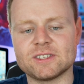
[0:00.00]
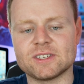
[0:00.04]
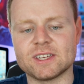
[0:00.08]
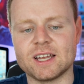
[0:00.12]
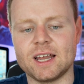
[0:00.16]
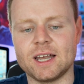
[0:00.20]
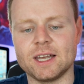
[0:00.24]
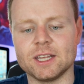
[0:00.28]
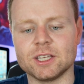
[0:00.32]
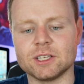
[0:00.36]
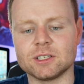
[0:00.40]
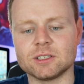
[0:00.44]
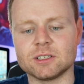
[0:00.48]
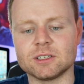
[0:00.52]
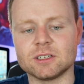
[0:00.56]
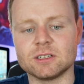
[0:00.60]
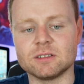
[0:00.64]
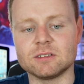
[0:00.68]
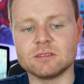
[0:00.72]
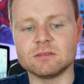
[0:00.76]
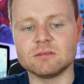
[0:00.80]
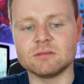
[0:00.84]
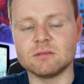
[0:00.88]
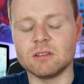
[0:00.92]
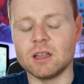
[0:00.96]
sounding
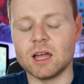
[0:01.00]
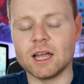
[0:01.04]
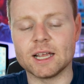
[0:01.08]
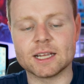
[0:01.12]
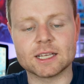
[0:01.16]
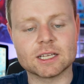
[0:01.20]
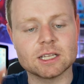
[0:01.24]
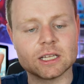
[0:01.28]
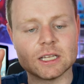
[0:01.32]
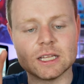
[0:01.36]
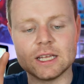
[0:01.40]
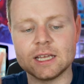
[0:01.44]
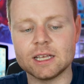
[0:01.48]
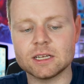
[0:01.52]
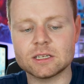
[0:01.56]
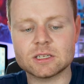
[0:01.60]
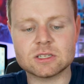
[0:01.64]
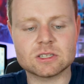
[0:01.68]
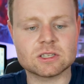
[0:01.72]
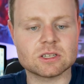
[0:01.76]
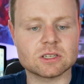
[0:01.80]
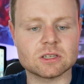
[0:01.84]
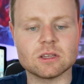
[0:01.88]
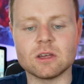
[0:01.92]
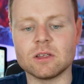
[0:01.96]
like
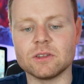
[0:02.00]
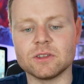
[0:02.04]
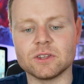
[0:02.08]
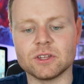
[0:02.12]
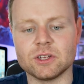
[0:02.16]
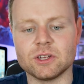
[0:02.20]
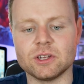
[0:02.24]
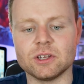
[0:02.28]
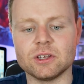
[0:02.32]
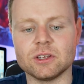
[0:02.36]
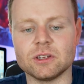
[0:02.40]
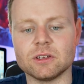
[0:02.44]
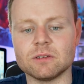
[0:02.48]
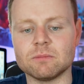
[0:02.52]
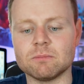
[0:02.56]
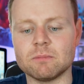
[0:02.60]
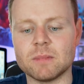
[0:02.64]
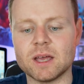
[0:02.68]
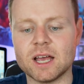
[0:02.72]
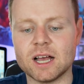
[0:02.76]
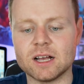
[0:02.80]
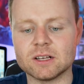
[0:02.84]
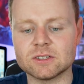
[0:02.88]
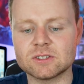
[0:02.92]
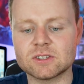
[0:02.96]
clicks on the
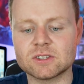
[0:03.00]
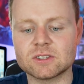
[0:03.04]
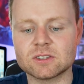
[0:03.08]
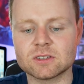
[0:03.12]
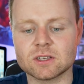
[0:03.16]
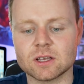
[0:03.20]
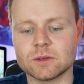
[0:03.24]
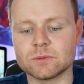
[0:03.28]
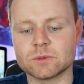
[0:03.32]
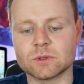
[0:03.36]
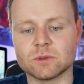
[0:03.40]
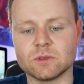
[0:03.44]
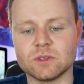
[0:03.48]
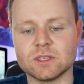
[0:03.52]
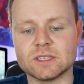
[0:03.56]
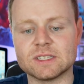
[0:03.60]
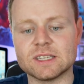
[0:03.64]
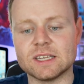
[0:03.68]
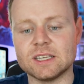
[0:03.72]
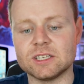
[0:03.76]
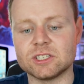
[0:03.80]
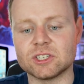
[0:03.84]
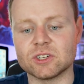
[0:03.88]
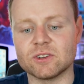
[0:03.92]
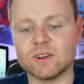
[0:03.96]
mouse. Comes with this
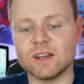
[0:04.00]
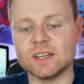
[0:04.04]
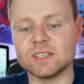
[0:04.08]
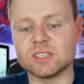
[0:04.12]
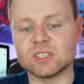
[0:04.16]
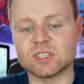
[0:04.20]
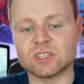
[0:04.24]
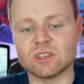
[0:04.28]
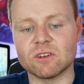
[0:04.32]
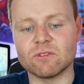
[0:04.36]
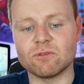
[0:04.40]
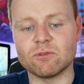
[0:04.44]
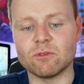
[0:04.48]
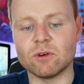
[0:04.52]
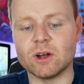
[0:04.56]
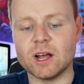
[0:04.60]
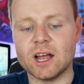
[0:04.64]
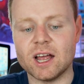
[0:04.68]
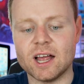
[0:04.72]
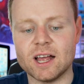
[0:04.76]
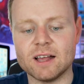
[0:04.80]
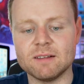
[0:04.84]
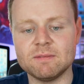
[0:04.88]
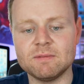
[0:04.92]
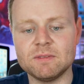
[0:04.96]
integrated
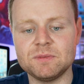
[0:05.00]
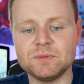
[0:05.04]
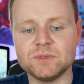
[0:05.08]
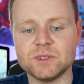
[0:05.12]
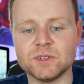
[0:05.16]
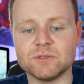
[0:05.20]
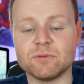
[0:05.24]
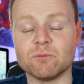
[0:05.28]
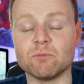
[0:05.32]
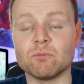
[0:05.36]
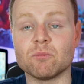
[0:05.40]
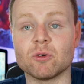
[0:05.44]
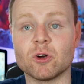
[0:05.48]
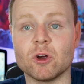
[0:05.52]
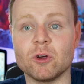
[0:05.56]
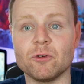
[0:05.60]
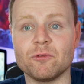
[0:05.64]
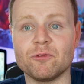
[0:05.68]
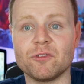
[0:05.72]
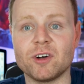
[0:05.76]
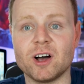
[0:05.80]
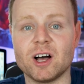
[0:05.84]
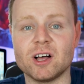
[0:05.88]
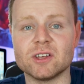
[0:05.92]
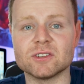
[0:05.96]
software, different
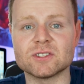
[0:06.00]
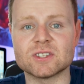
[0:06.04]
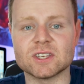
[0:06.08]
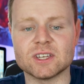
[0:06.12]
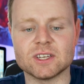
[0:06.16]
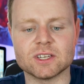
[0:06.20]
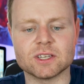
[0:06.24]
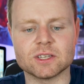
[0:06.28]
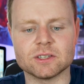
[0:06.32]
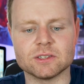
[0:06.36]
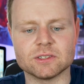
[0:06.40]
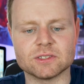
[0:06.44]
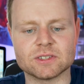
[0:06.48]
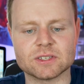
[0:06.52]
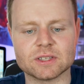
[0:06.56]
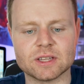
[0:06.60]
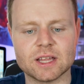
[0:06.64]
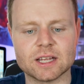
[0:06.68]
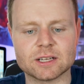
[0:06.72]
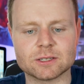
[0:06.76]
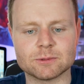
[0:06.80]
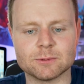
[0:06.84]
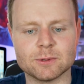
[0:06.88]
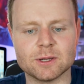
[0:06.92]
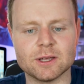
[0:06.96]
profiles that you can
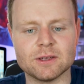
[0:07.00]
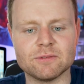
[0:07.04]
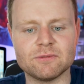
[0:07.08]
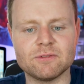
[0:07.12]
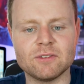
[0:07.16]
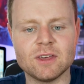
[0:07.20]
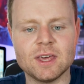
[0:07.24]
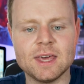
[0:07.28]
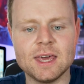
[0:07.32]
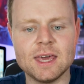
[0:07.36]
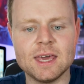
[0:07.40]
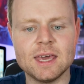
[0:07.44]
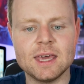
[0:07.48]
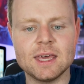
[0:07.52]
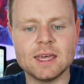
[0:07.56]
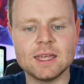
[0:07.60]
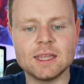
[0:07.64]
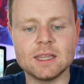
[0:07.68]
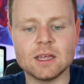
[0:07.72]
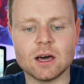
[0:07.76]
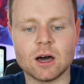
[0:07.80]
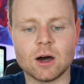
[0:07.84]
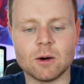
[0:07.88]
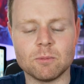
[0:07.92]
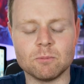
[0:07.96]
select with,
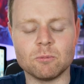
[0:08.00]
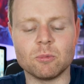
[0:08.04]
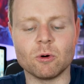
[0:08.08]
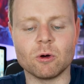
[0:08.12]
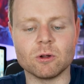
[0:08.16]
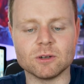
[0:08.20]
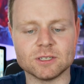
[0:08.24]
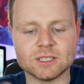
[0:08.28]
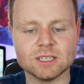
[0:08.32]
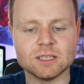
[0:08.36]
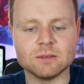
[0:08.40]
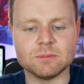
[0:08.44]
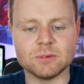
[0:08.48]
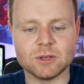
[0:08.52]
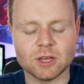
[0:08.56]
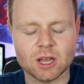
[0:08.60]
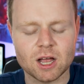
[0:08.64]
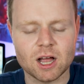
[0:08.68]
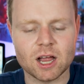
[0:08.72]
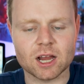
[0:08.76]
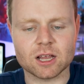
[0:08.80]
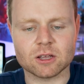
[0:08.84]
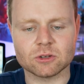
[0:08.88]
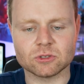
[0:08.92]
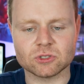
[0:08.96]
onboard
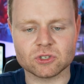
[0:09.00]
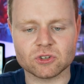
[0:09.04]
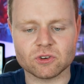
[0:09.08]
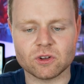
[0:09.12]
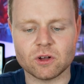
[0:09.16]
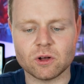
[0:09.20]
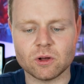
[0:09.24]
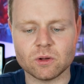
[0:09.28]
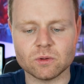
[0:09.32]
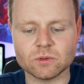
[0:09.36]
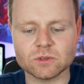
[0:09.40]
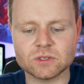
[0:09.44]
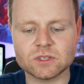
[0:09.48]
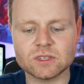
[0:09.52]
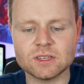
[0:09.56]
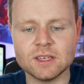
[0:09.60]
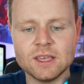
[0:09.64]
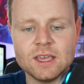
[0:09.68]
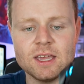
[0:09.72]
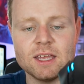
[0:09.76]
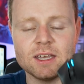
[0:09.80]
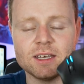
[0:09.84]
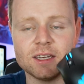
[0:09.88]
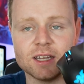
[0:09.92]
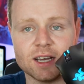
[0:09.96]
DPI controls,
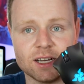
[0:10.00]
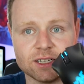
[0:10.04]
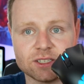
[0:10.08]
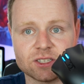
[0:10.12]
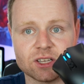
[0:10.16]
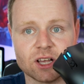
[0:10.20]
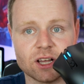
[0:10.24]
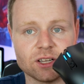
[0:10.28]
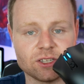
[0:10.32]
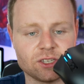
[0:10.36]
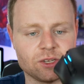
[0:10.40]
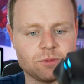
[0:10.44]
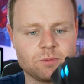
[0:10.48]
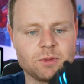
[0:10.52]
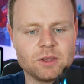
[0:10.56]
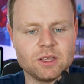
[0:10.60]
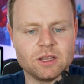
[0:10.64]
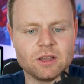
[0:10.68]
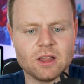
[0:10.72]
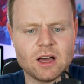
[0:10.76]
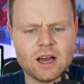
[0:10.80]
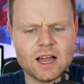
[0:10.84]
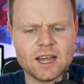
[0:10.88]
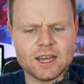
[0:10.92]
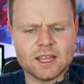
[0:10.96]
nice RGB
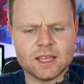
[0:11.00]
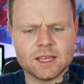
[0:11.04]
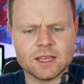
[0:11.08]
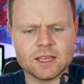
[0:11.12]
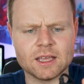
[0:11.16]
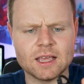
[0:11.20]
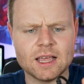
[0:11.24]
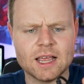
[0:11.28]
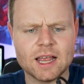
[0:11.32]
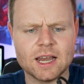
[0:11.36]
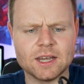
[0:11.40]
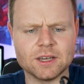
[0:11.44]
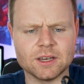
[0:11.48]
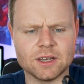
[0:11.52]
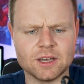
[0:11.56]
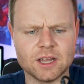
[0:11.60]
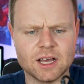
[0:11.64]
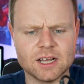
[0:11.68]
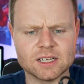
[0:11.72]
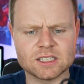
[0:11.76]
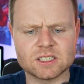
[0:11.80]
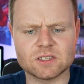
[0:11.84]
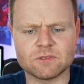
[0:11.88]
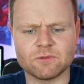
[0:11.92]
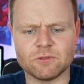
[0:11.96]
lighting, and a
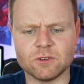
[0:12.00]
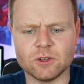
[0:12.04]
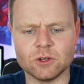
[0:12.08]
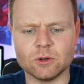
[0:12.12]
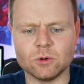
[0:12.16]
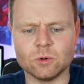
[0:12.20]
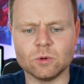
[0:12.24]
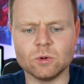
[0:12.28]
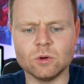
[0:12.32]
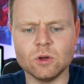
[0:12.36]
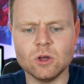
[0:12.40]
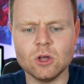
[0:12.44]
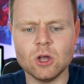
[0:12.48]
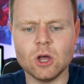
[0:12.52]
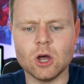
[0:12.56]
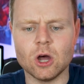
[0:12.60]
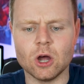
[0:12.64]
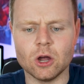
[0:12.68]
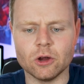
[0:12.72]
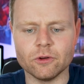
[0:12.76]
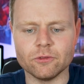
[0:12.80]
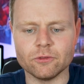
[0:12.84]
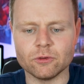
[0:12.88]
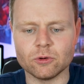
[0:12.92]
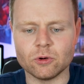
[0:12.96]
nice feel
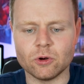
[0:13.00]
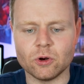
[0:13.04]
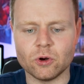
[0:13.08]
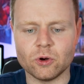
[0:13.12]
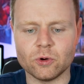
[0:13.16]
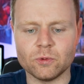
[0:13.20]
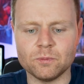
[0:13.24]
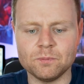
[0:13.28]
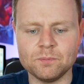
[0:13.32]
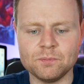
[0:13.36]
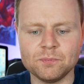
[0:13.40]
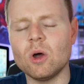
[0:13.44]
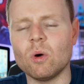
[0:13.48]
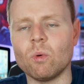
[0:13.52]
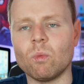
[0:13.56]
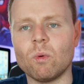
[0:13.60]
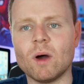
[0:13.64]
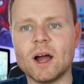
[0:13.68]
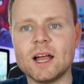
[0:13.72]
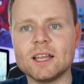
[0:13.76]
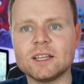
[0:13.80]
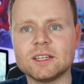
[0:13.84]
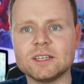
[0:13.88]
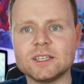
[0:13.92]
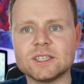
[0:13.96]
overall.
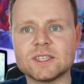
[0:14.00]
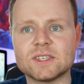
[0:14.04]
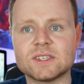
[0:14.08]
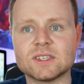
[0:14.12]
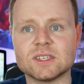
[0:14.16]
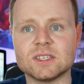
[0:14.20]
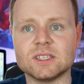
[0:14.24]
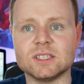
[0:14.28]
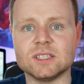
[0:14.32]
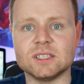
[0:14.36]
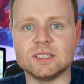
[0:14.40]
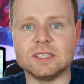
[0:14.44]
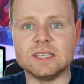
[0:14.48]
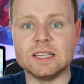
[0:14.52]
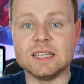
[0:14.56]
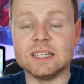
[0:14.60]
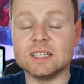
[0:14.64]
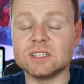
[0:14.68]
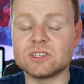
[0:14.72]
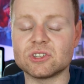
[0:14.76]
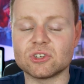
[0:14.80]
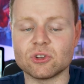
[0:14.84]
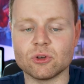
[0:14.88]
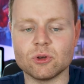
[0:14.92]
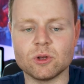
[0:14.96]
Wireless
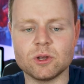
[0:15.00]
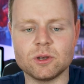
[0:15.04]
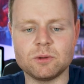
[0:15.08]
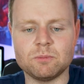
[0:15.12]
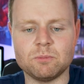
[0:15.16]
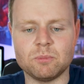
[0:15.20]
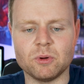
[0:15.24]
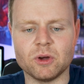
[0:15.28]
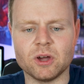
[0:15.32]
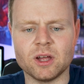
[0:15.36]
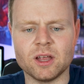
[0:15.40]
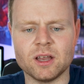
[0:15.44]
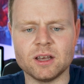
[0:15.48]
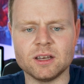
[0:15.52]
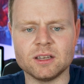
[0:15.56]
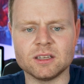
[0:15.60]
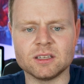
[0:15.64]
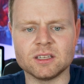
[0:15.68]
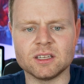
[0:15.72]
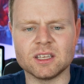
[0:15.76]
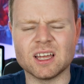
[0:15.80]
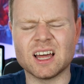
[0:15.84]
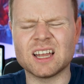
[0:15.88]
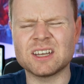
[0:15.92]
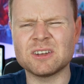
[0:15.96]
is good, but
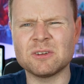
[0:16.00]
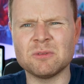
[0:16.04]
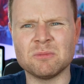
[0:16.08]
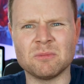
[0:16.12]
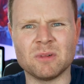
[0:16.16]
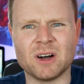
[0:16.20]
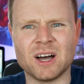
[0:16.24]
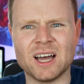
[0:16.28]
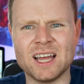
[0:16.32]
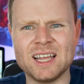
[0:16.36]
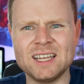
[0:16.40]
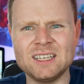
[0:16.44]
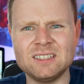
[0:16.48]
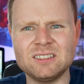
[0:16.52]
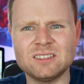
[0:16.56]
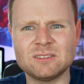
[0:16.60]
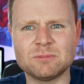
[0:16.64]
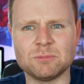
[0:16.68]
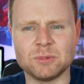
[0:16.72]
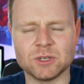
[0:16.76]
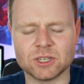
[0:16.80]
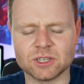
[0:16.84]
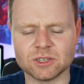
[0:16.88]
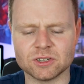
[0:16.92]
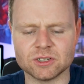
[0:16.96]
I don't mind
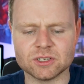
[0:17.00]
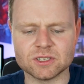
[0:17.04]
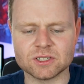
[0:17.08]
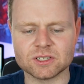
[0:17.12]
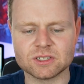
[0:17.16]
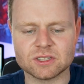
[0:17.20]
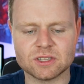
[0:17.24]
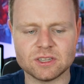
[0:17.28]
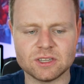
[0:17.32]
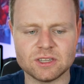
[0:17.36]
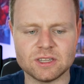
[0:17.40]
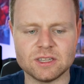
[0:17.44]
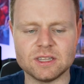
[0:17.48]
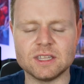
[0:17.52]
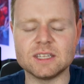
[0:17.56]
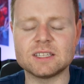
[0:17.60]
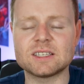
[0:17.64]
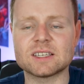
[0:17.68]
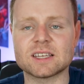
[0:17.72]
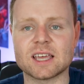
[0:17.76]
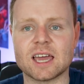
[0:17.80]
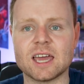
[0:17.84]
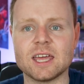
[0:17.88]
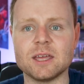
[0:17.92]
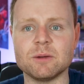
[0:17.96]
because this
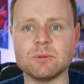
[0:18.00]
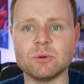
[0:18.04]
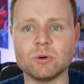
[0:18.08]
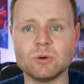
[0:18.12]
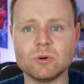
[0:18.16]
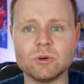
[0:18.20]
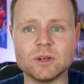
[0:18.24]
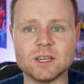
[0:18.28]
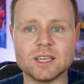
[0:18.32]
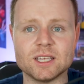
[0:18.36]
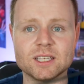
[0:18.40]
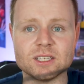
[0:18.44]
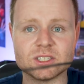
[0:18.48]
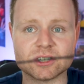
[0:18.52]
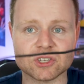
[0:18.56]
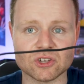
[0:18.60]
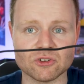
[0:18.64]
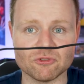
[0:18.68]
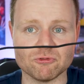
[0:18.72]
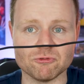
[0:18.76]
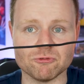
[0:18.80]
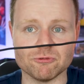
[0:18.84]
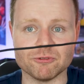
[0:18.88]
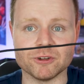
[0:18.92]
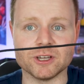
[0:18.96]
cable is a
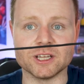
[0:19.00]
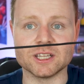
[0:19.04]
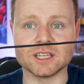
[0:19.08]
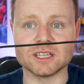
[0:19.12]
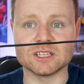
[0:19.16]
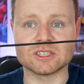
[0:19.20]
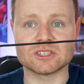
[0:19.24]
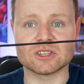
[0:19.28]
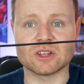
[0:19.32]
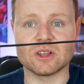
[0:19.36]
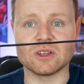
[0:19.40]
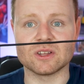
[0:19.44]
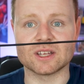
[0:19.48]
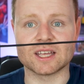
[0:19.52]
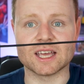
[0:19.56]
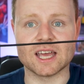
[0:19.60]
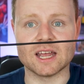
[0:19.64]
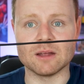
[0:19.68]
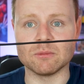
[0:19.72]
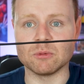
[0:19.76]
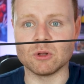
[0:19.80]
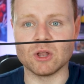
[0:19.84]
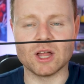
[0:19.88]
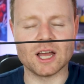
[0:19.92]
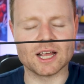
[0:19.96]
really solid
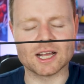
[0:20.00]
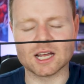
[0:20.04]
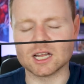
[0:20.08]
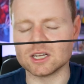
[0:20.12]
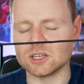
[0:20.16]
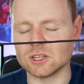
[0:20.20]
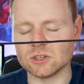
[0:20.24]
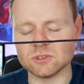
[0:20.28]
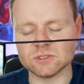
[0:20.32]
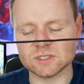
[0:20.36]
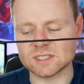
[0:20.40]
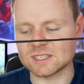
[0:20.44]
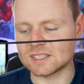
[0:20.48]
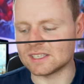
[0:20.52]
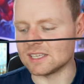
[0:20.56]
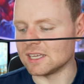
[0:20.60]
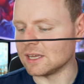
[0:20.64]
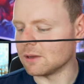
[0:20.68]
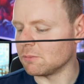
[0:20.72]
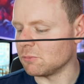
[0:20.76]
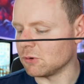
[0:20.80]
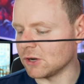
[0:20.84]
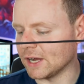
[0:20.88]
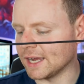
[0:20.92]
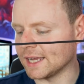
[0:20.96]
cable. Like, I don't see
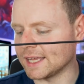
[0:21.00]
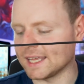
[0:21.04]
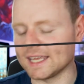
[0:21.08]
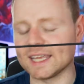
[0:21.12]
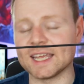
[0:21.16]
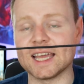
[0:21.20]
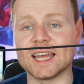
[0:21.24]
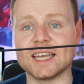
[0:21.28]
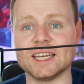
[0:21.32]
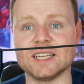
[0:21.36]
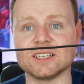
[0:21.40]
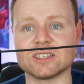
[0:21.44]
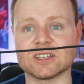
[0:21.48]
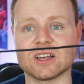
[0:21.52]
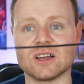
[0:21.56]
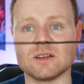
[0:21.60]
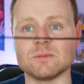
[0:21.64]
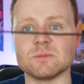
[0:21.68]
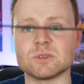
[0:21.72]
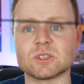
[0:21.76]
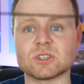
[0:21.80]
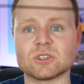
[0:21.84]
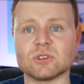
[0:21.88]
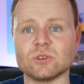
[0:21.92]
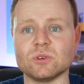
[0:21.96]
it breaking anytime
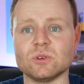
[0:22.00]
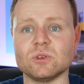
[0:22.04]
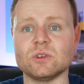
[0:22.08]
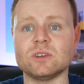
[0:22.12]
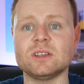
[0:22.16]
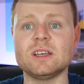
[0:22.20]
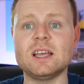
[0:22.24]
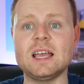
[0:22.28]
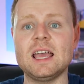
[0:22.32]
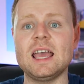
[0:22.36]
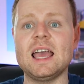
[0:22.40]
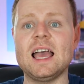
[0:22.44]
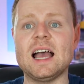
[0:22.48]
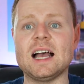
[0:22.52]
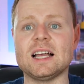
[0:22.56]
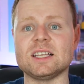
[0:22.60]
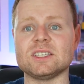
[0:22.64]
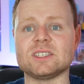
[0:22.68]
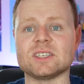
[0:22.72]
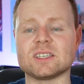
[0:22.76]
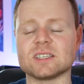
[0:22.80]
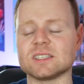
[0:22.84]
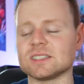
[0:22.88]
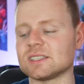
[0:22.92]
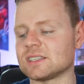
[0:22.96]
soon.
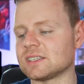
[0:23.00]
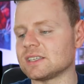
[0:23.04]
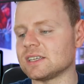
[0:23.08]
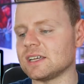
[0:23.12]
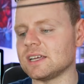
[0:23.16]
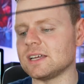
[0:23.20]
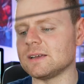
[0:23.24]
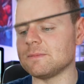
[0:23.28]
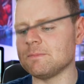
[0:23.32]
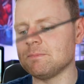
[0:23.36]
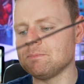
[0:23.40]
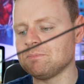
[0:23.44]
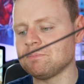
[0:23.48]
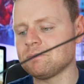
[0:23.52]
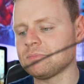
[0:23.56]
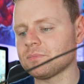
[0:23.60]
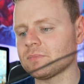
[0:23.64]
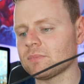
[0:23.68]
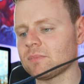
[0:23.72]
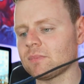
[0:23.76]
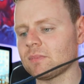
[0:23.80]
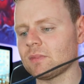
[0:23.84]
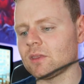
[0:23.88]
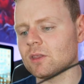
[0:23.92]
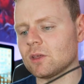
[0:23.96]
As you can see,
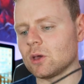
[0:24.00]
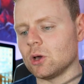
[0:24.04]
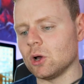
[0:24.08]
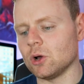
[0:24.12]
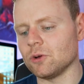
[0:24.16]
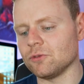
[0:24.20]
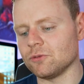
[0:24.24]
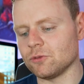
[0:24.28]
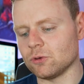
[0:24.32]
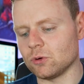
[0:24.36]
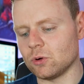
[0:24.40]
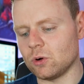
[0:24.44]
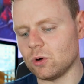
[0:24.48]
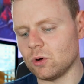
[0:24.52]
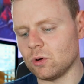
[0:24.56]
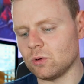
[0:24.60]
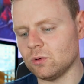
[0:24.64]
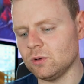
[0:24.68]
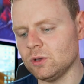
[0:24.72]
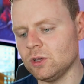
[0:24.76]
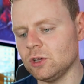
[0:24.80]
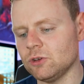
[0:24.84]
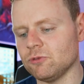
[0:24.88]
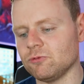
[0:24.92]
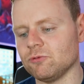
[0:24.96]

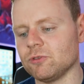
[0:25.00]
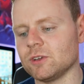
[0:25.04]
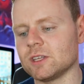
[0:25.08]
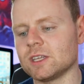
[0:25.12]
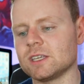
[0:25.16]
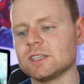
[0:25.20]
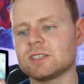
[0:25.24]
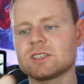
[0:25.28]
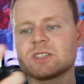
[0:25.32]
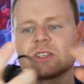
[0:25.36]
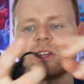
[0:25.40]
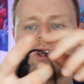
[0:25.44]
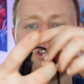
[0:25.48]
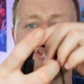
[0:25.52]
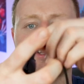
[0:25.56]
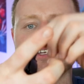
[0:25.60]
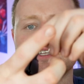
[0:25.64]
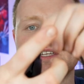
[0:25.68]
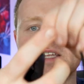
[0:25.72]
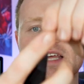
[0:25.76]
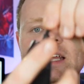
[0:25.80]
overall really solid,